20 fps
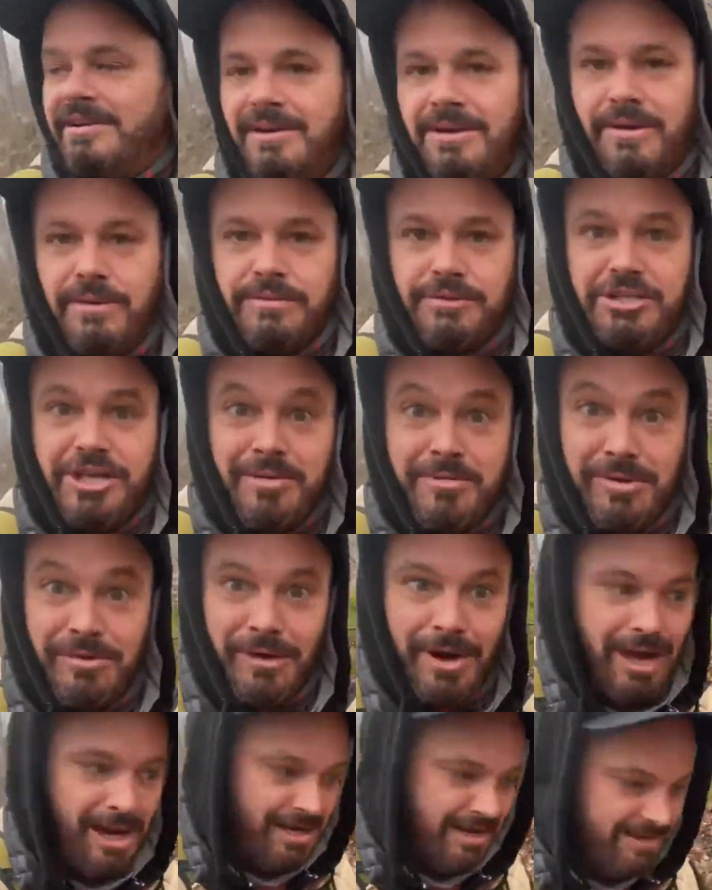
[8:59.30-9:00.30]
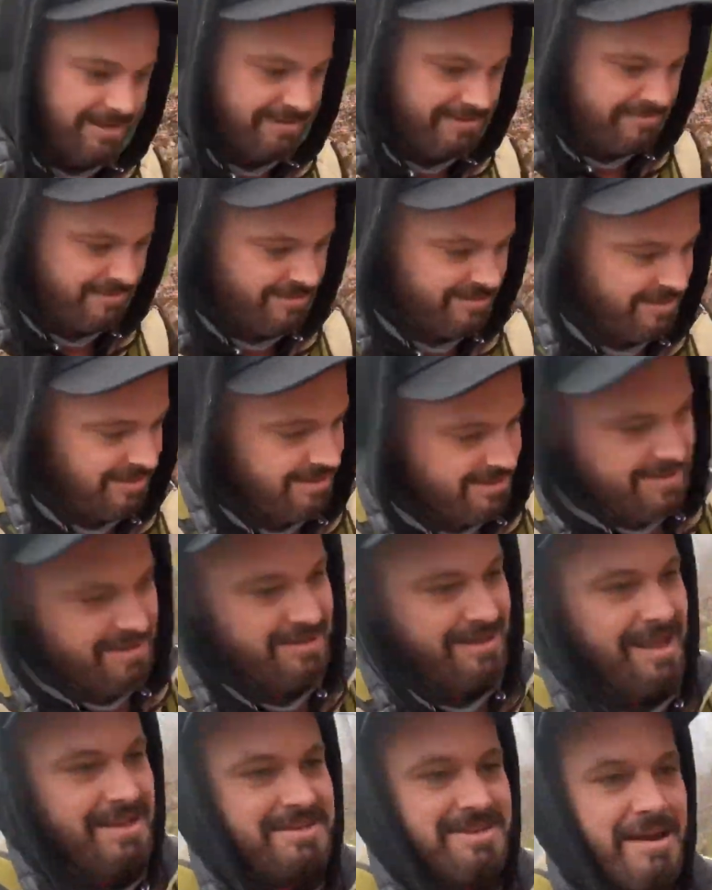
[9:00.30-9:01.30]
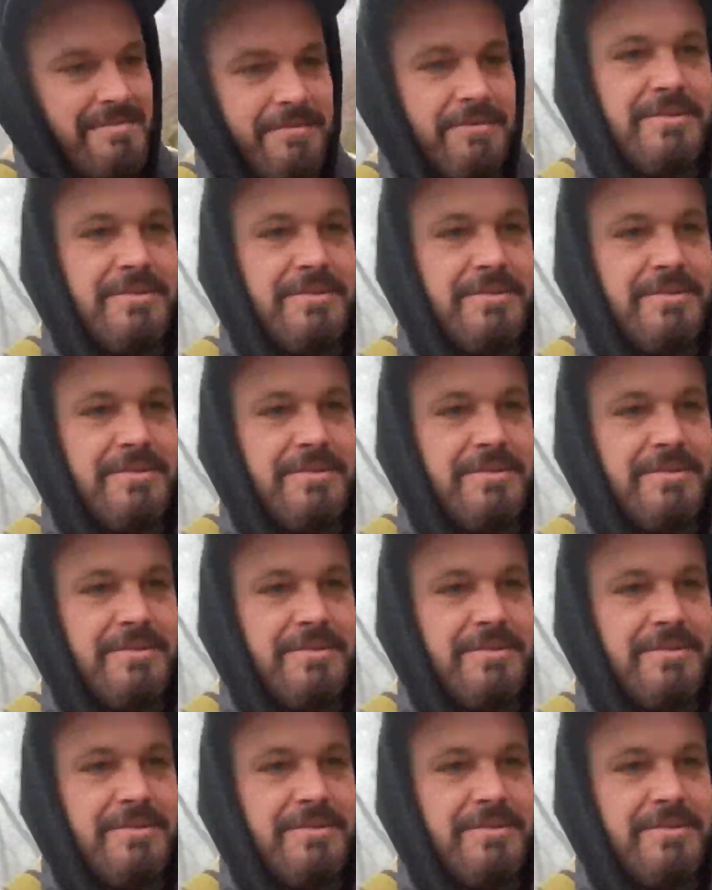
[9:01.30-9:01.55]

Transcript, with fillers: on Chimney Rock. That's not for